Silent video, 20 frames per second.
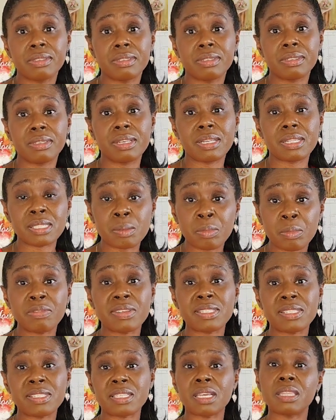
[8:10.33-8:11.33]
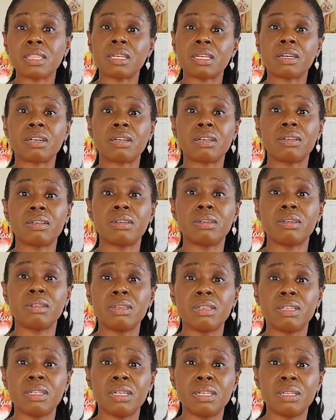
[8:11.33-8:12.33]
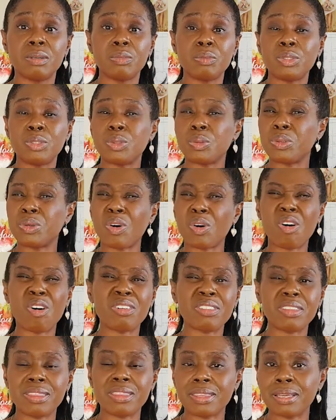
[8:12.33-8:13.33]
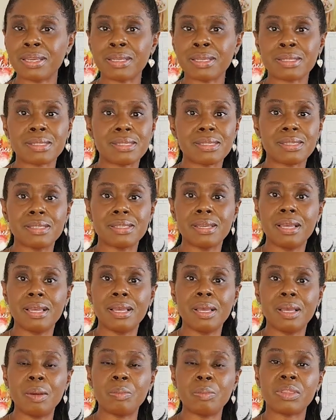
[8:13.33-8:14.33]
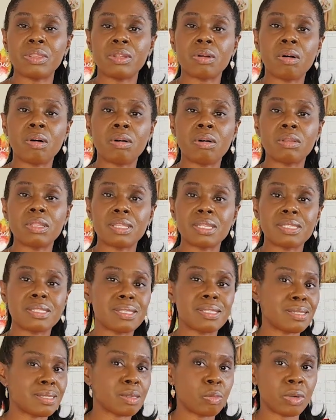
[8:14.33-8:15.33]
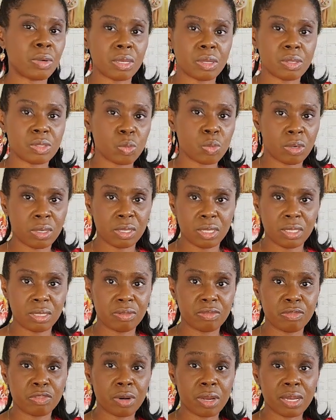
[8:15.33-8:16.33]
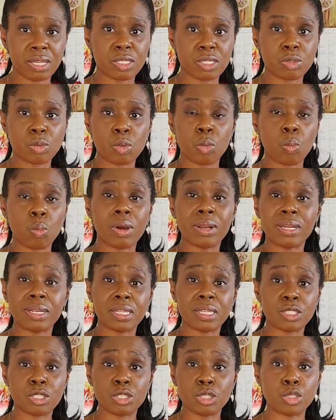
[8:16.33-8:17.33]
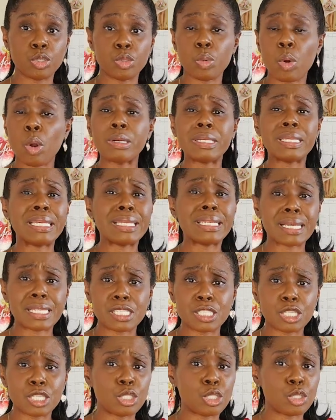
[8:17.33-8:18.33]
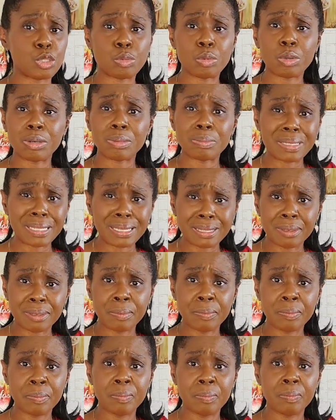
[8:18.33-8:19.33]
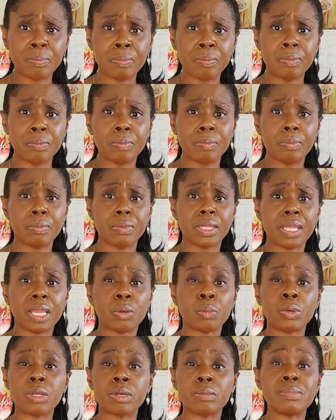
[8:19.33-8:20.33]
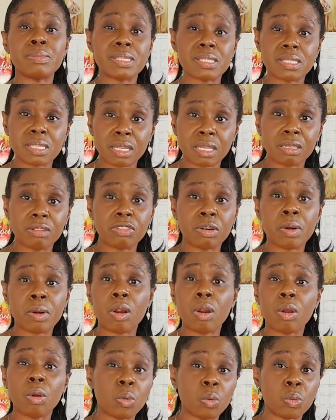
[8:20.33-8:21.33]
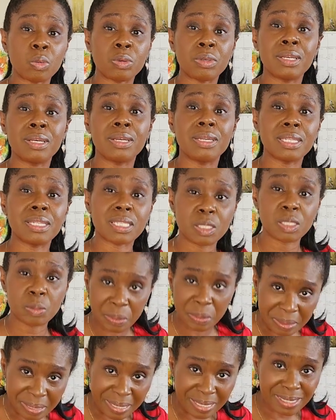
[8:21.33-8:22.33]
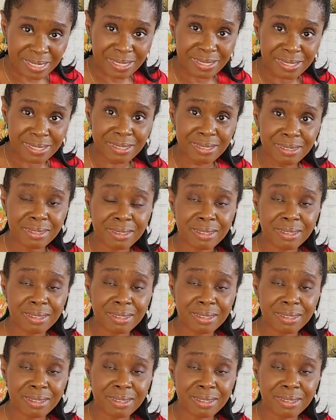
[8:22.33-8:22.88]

because some of us get there. We're doing all the things, but they're all the things that someone else wanted for us or wanted us to do or need us to do or be. And we are missing from our own experience.